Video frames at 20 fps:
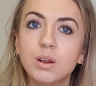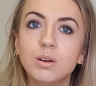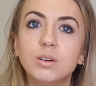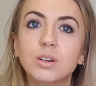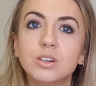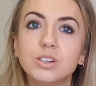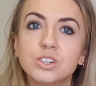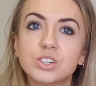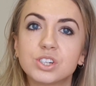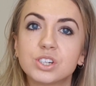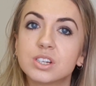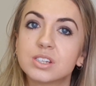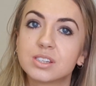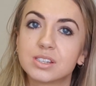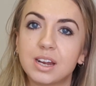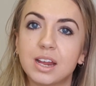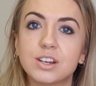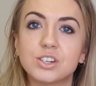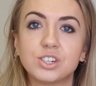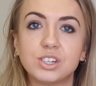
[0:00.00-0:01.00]

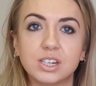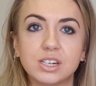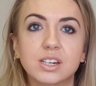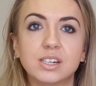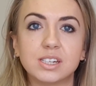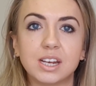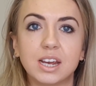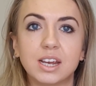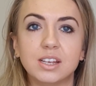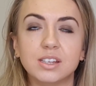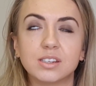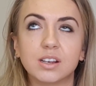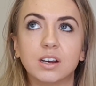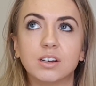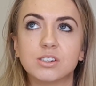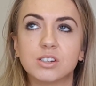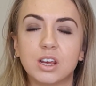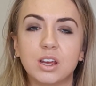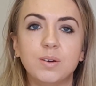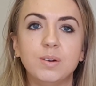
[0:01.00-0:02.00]
lunch/dinner dates are
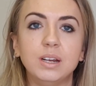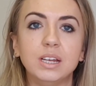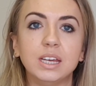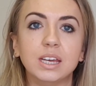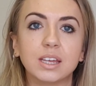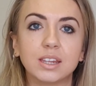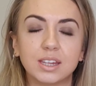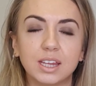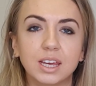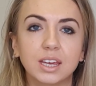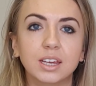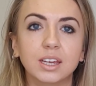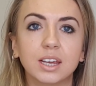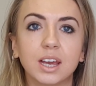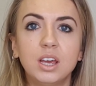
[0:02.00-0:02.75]
totally a thing.